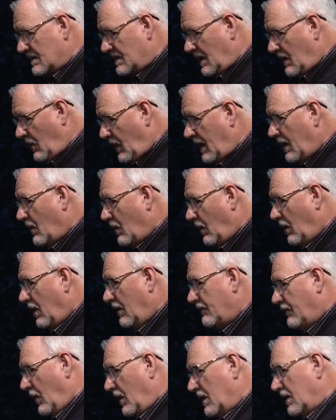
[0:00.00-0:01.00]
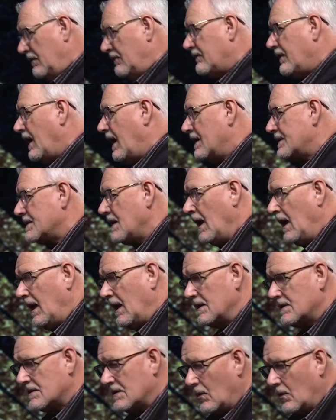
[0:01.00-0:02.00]
The Greek word for confess
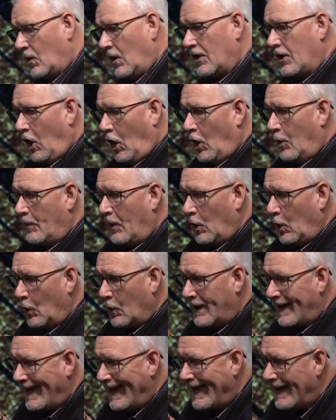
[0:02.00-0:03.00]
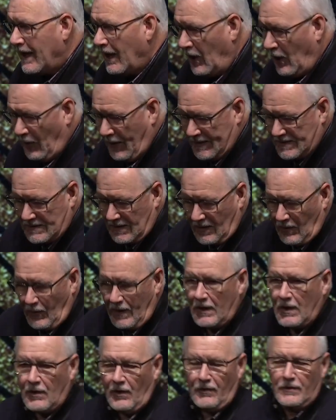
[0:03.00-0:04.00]
is the word homologeo, is the
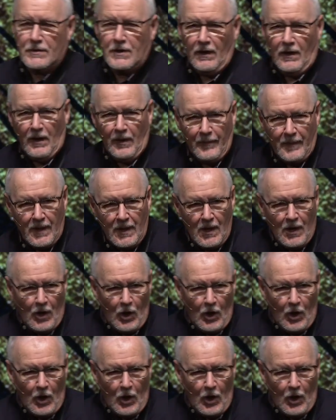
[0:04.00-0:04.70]
Greek term.